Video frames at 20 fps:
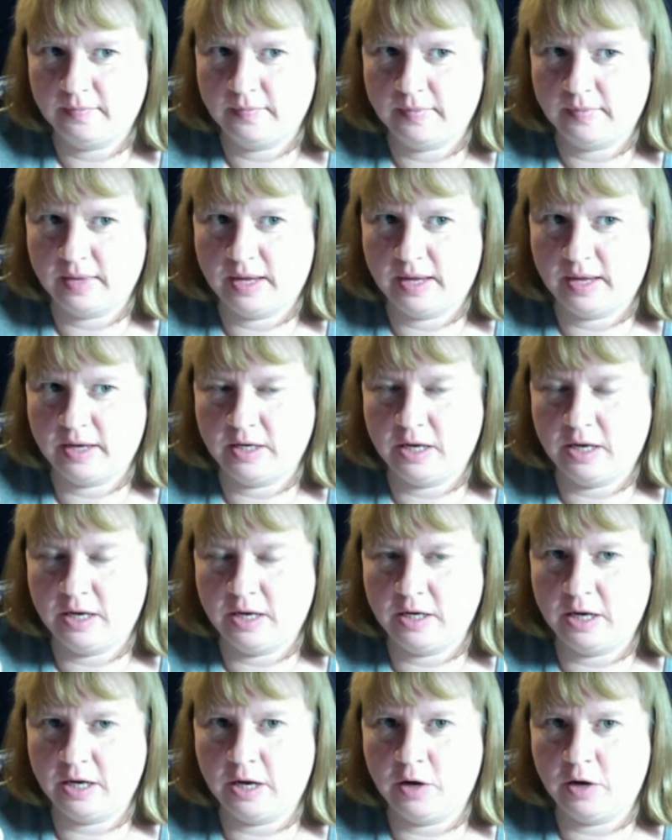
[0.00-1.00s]

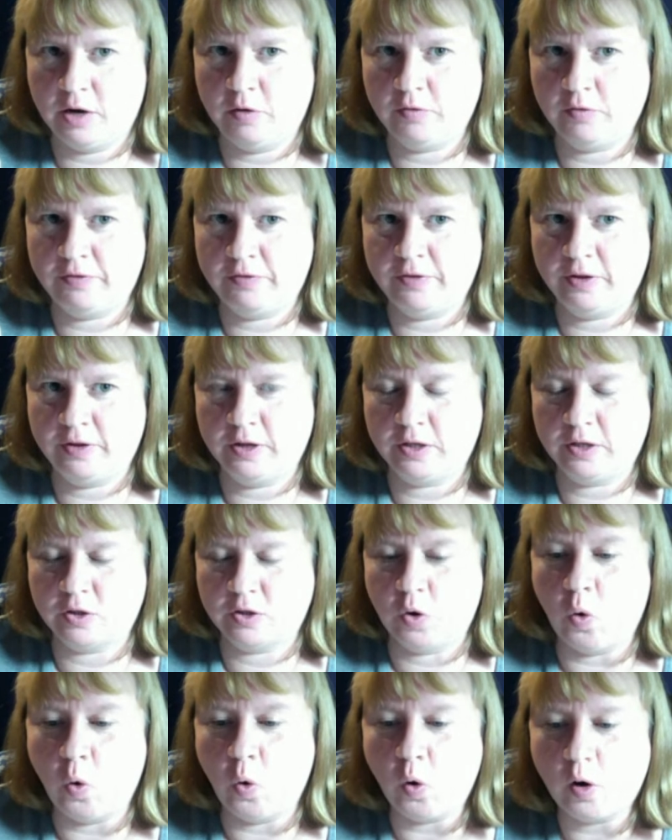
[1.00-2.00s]
I don't feel as
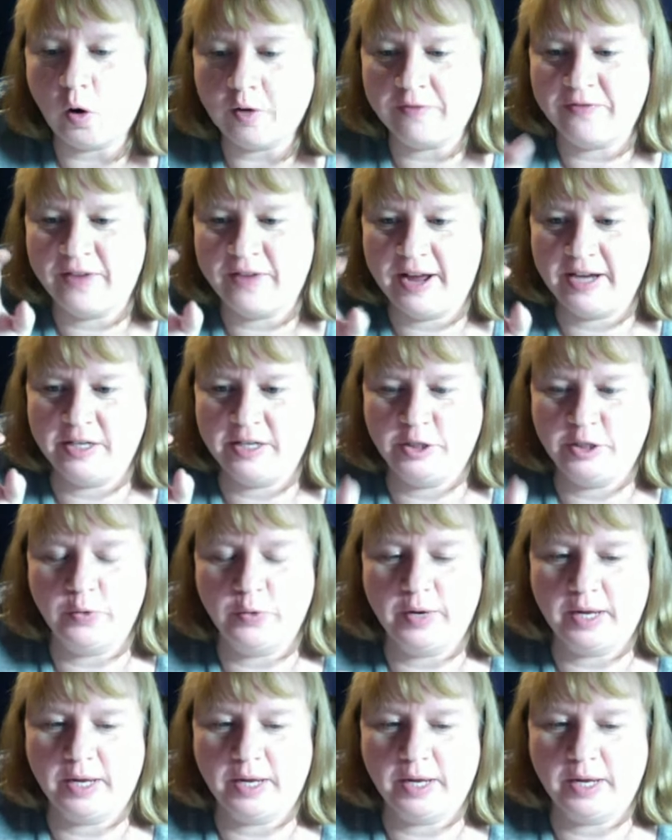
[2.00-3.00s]
horrified
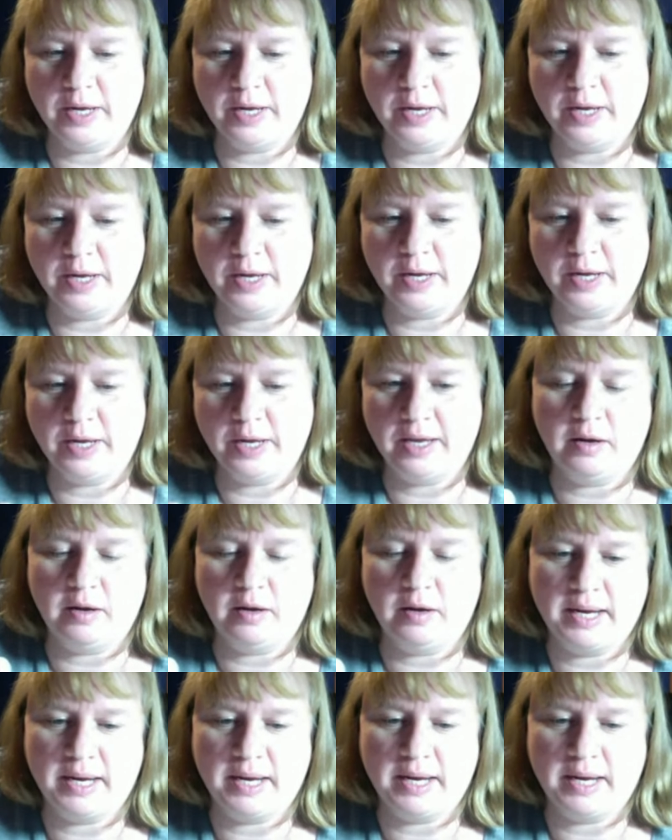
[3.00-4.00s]
doing it. Like, oh my God, this is
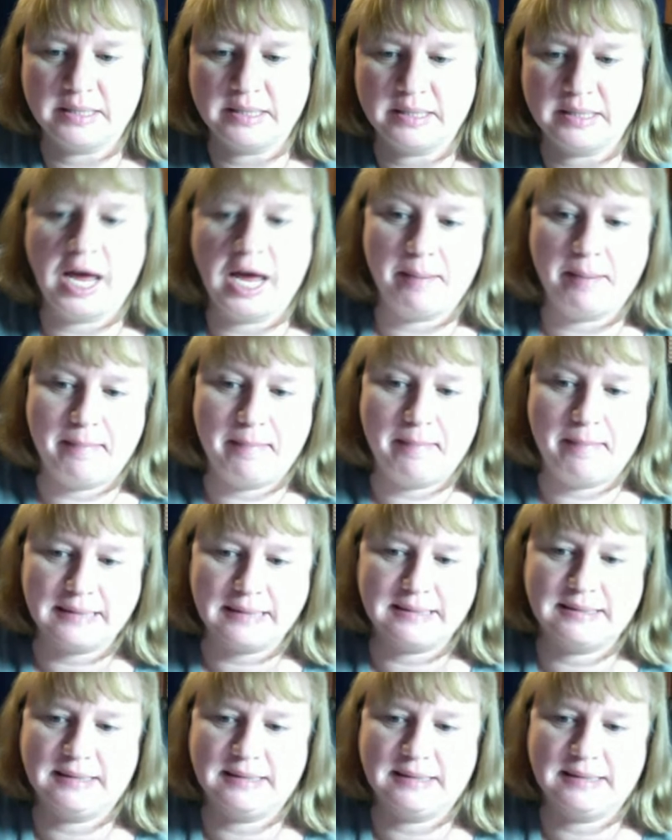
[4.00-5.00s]
going to be such hot
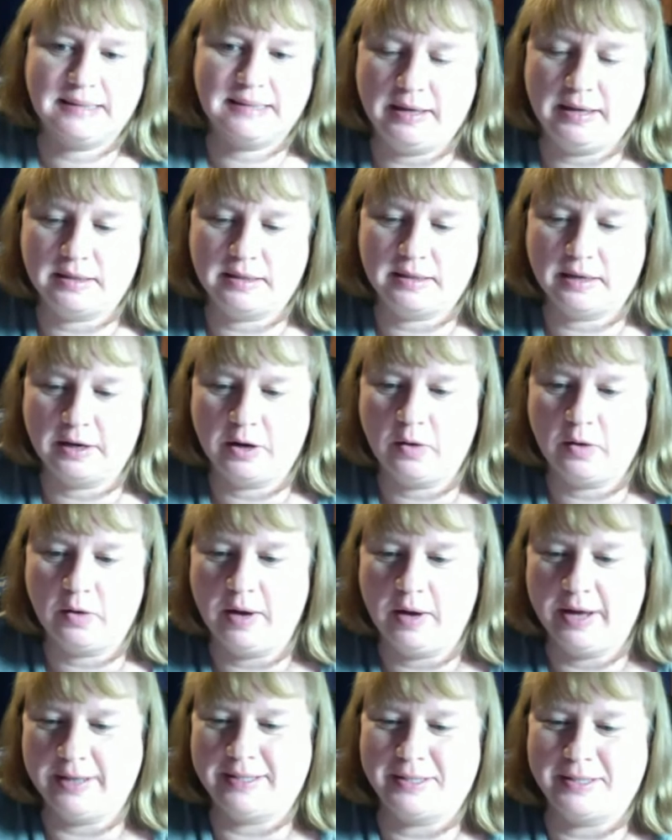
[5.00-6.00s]
mess, and it's going to go
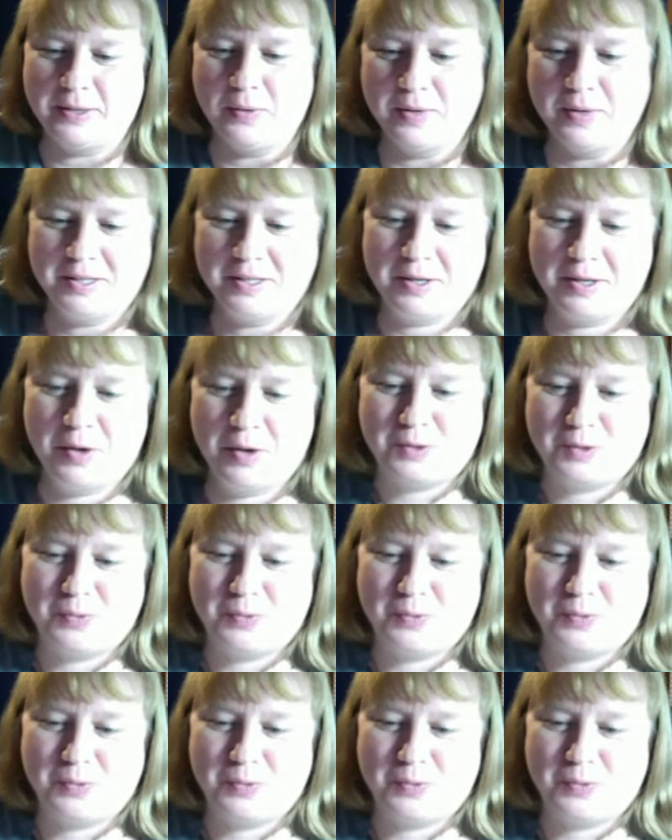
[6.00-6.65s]
on so and so's